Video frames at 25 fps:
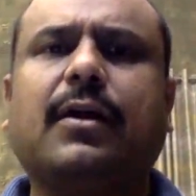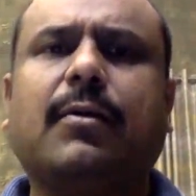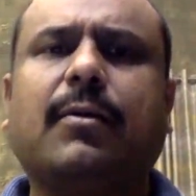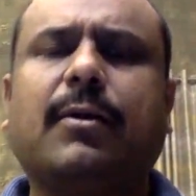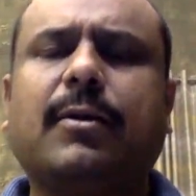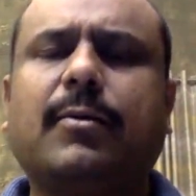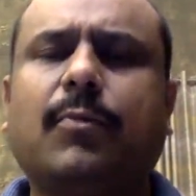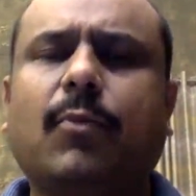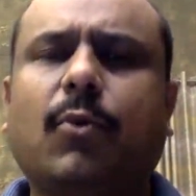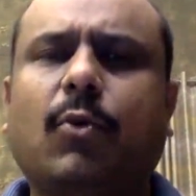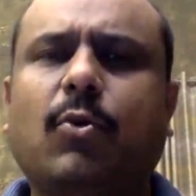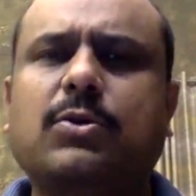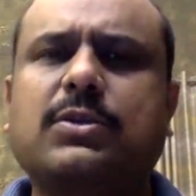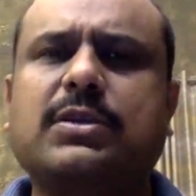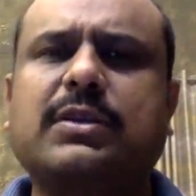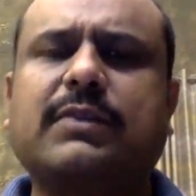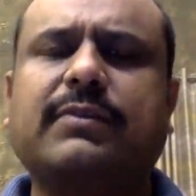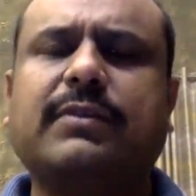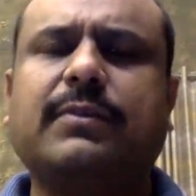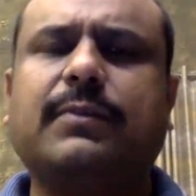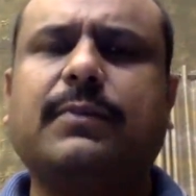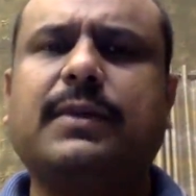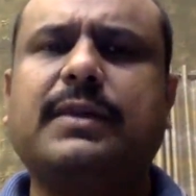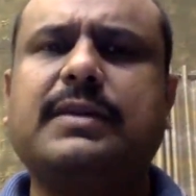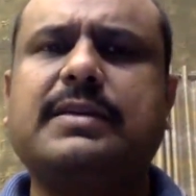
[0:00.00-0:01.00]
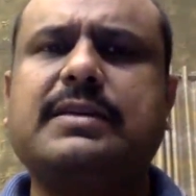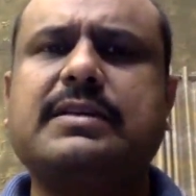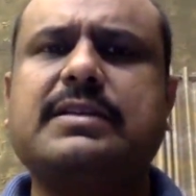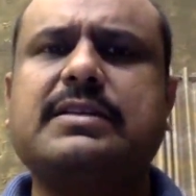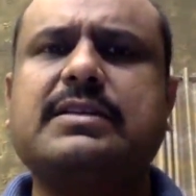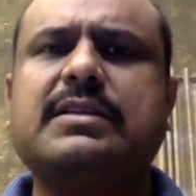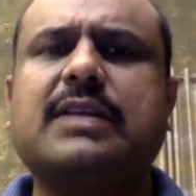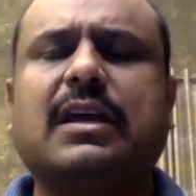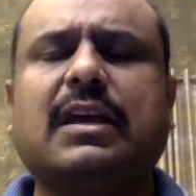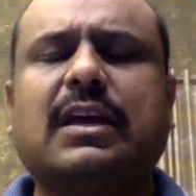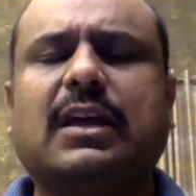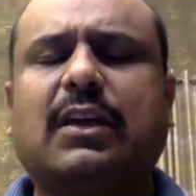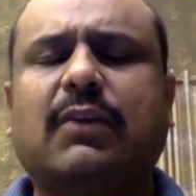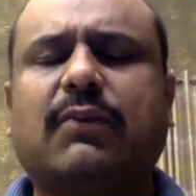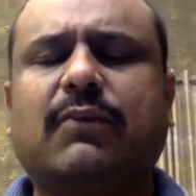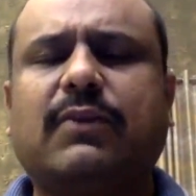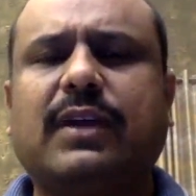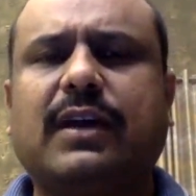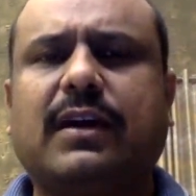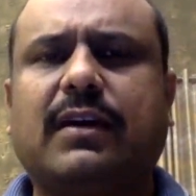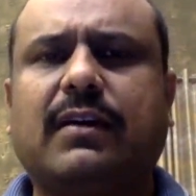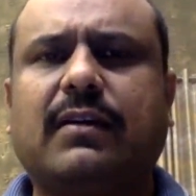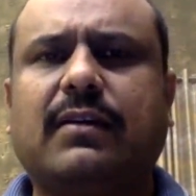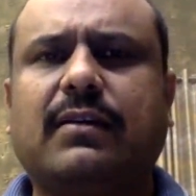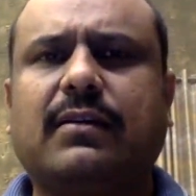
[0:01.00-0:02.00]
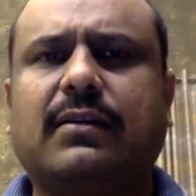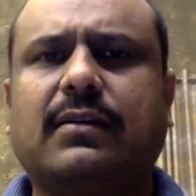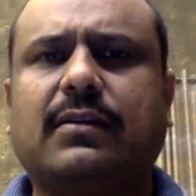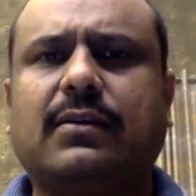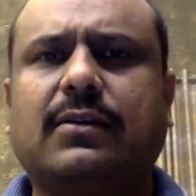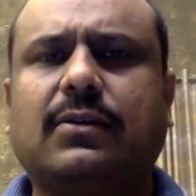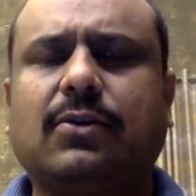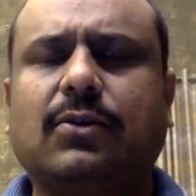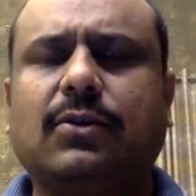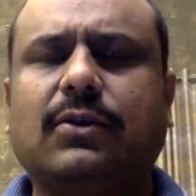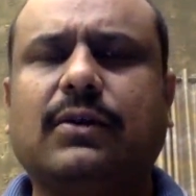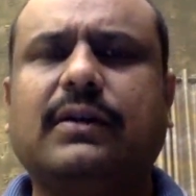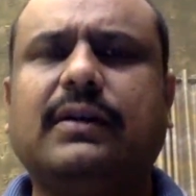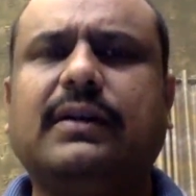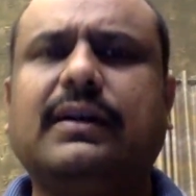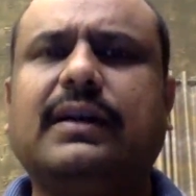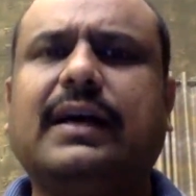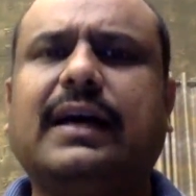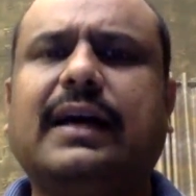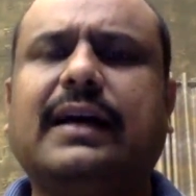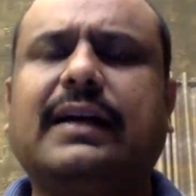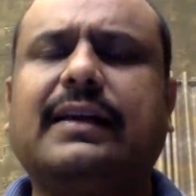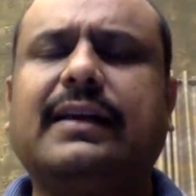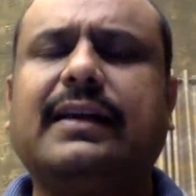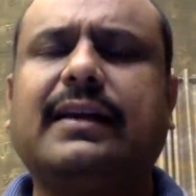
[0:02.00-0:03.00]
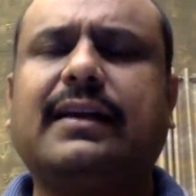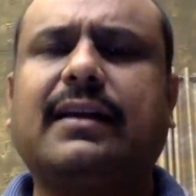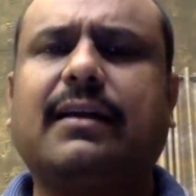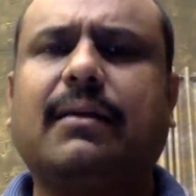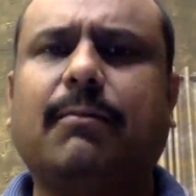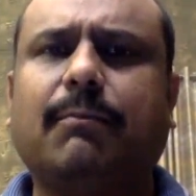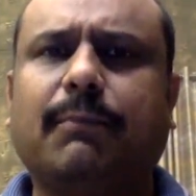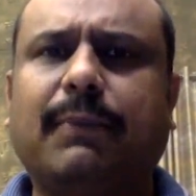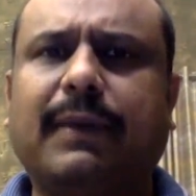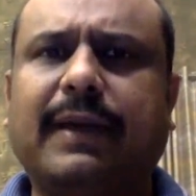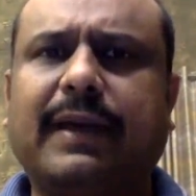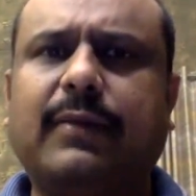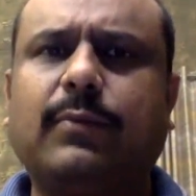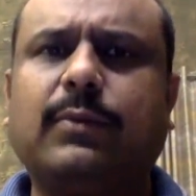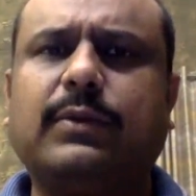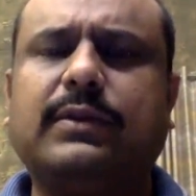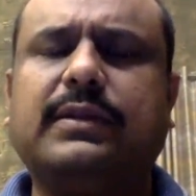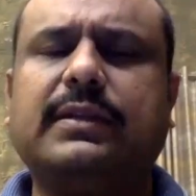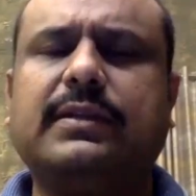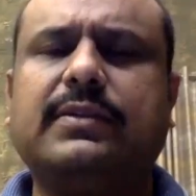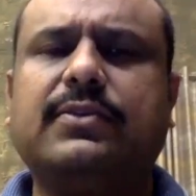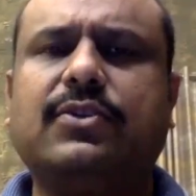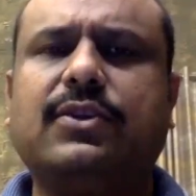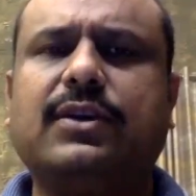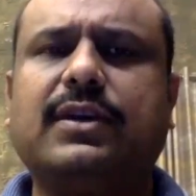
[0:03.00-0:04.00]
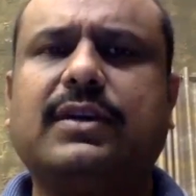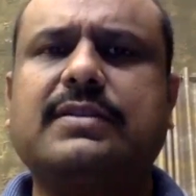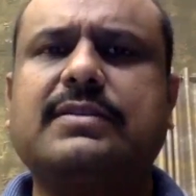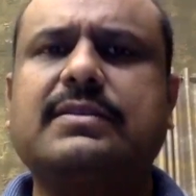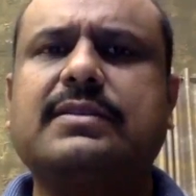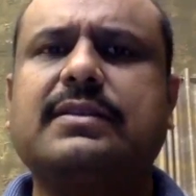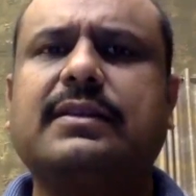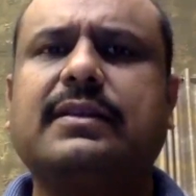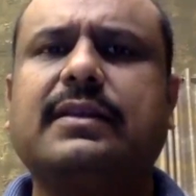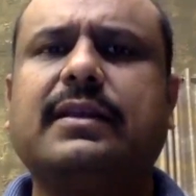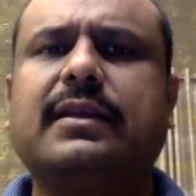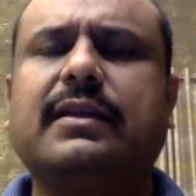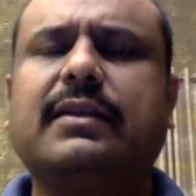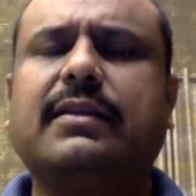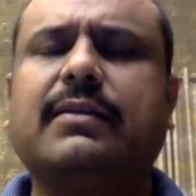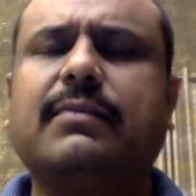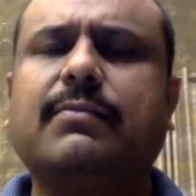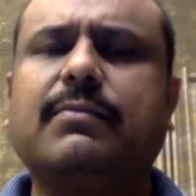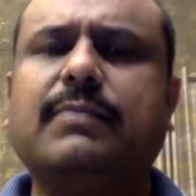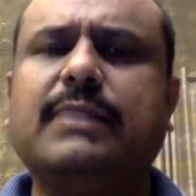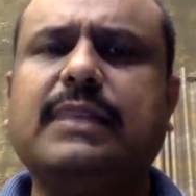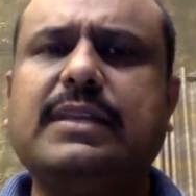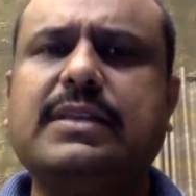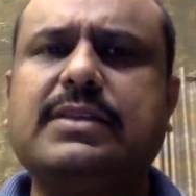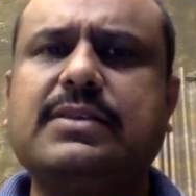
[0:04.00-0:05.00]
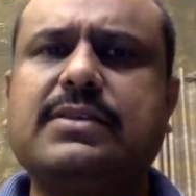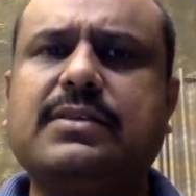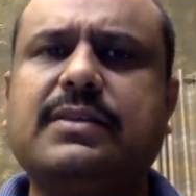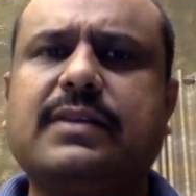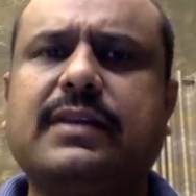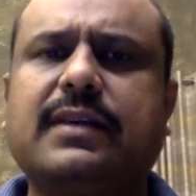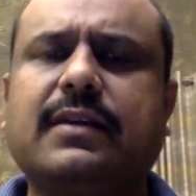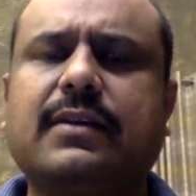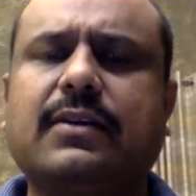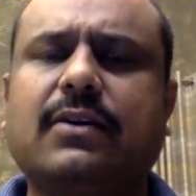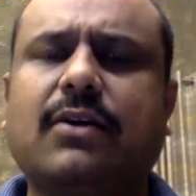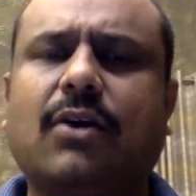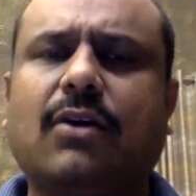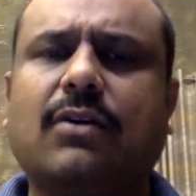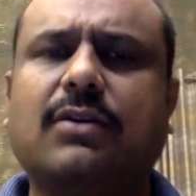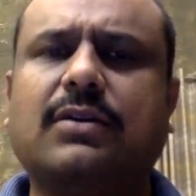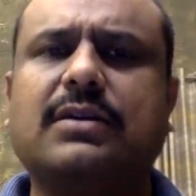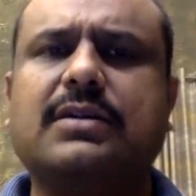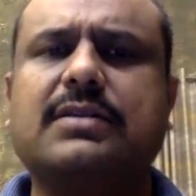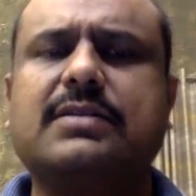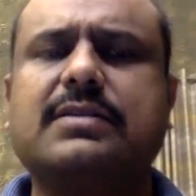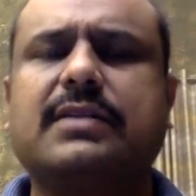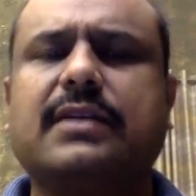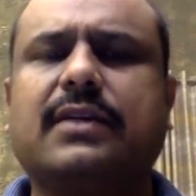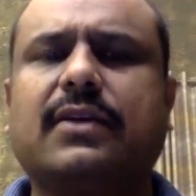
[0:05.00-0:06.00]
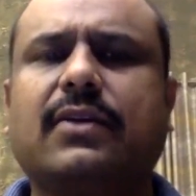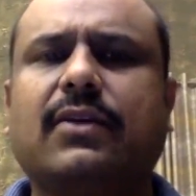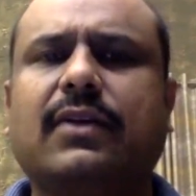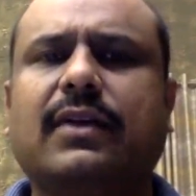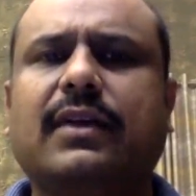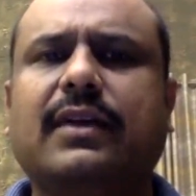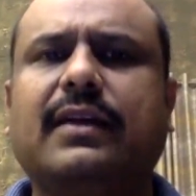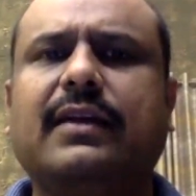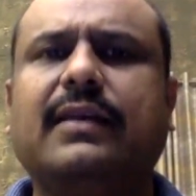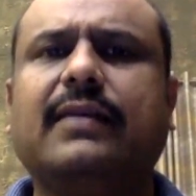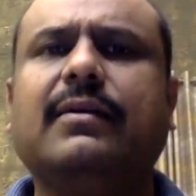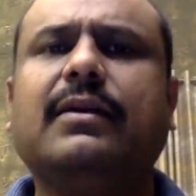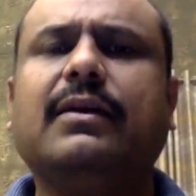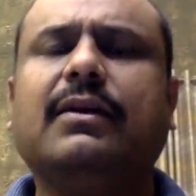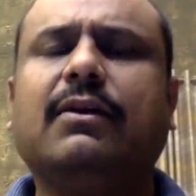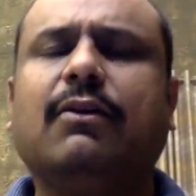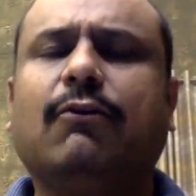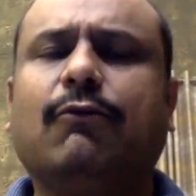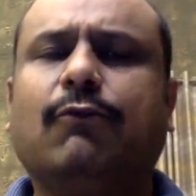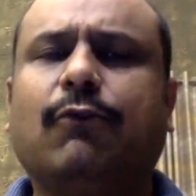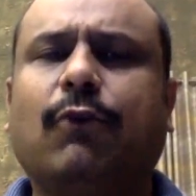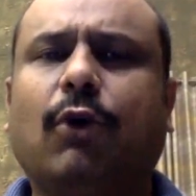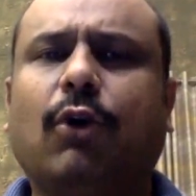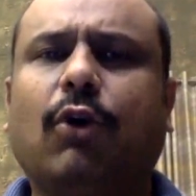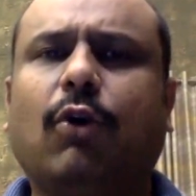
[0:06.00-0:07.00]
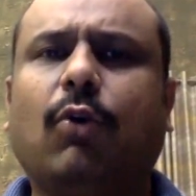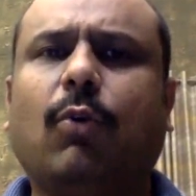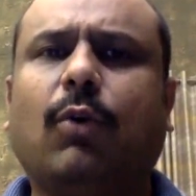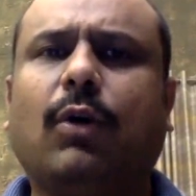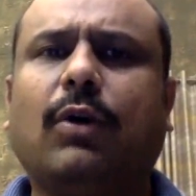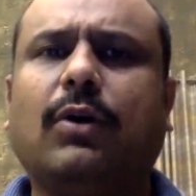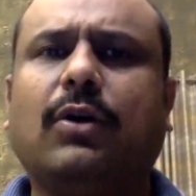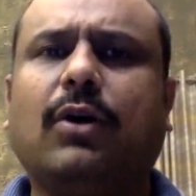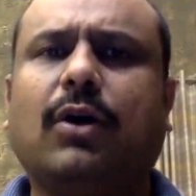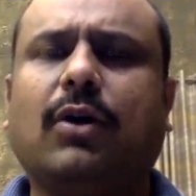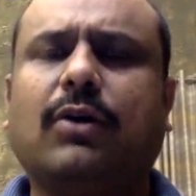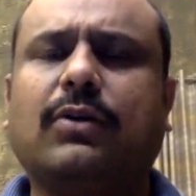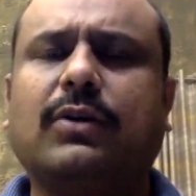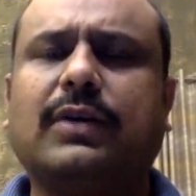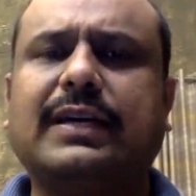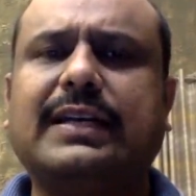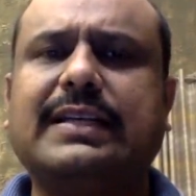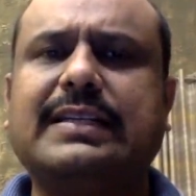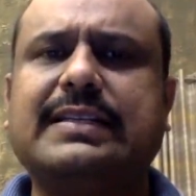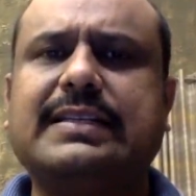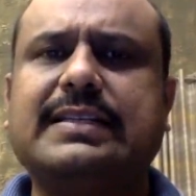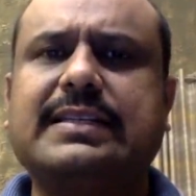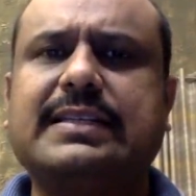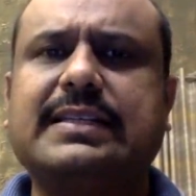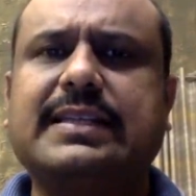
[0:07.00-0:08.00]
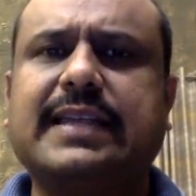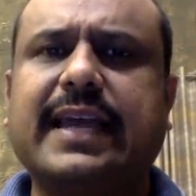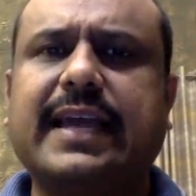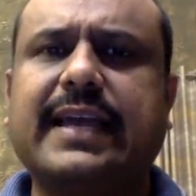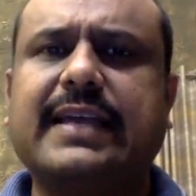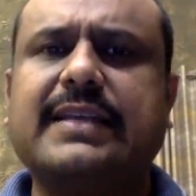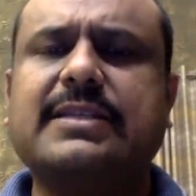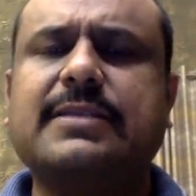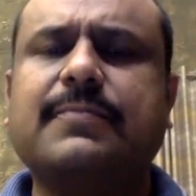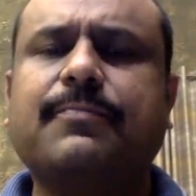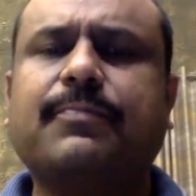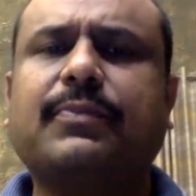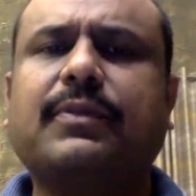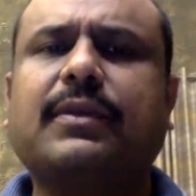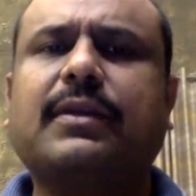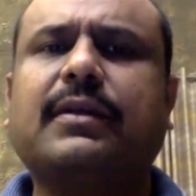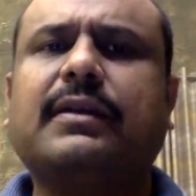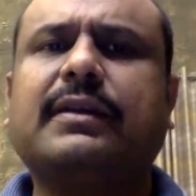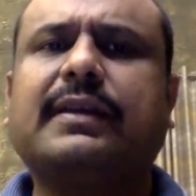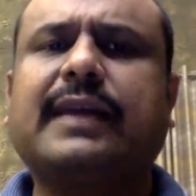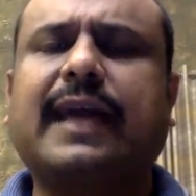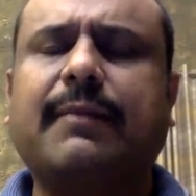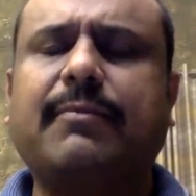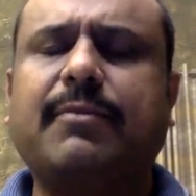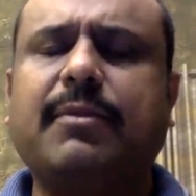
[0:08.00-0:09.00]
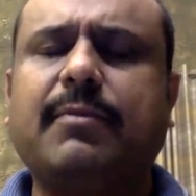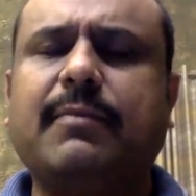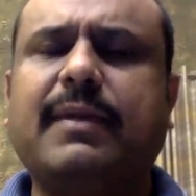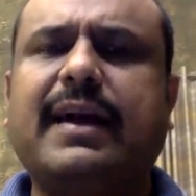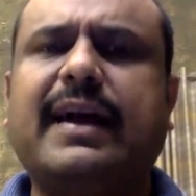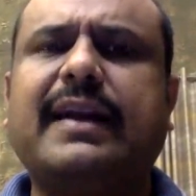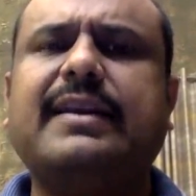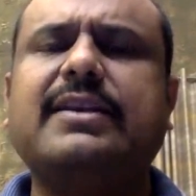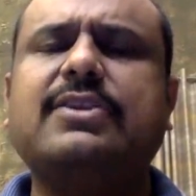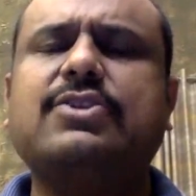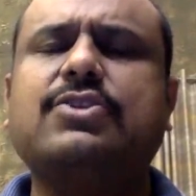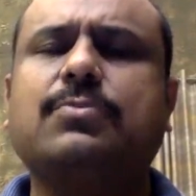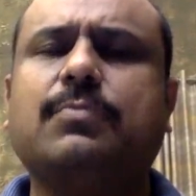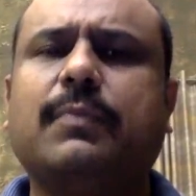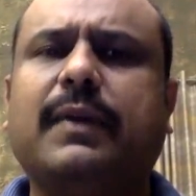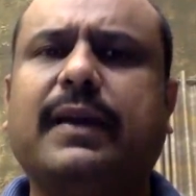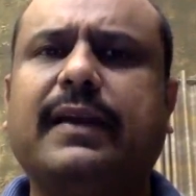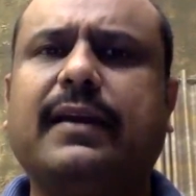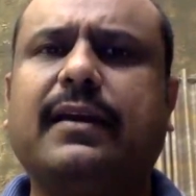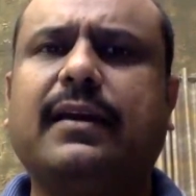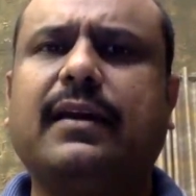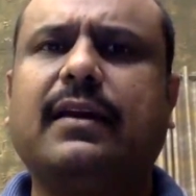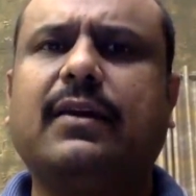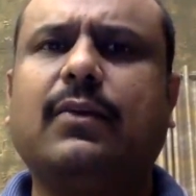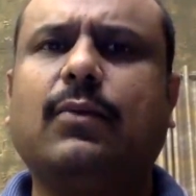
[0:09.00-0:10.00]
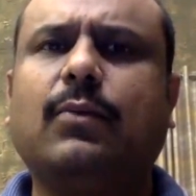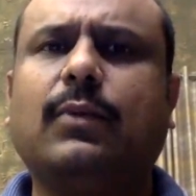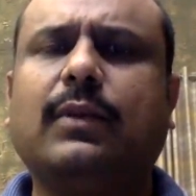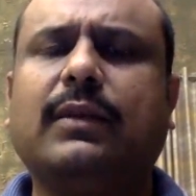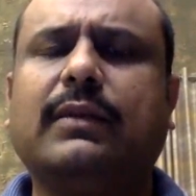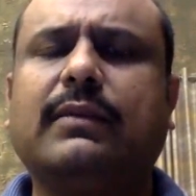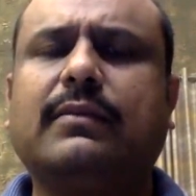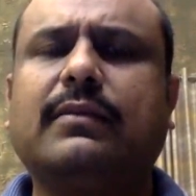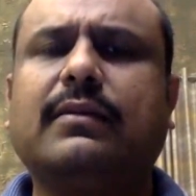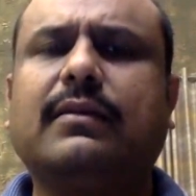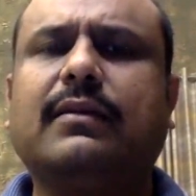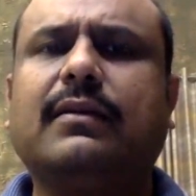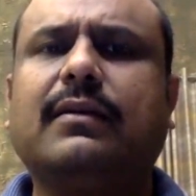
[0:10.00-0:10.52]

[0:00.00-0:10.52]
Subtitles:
But most of the patients, if they are good and they are compliant with the drugs, they meet their doctors regularly, follow what doctor says, can be managed medically with